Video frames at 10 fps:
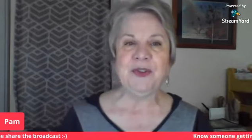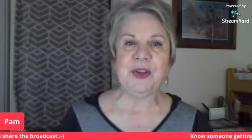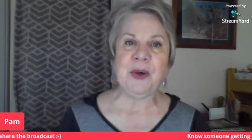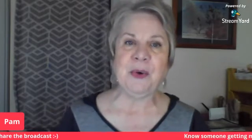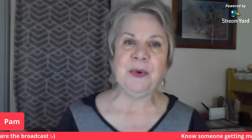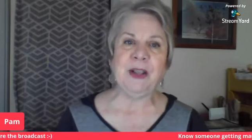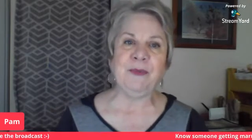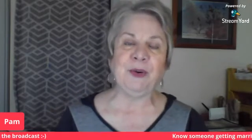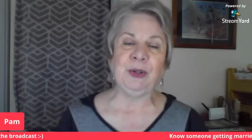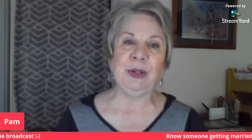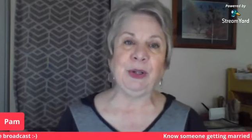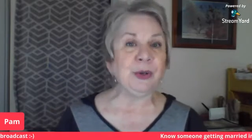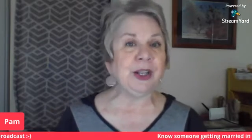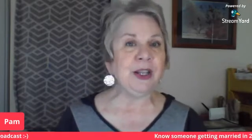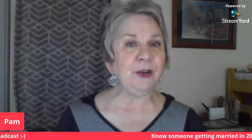So if you're
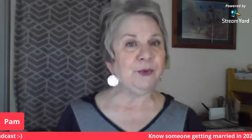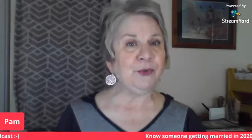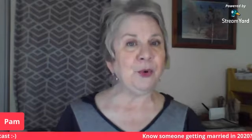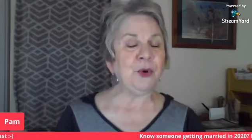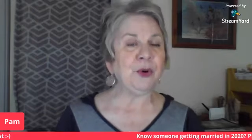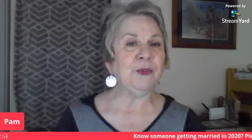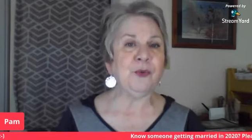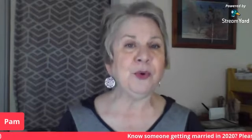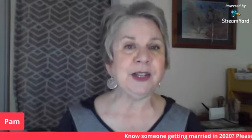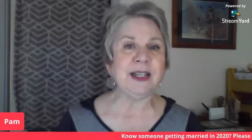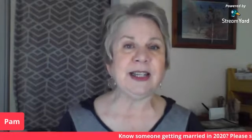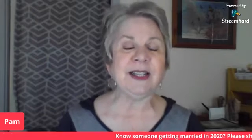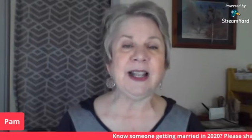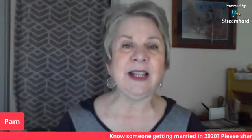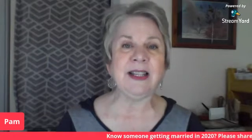looking for 4 to
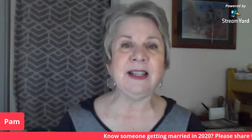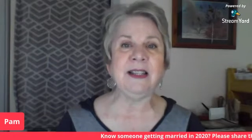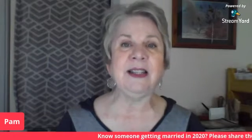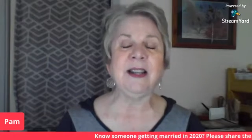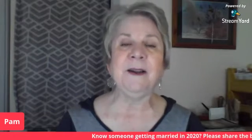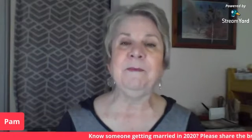6 lessons,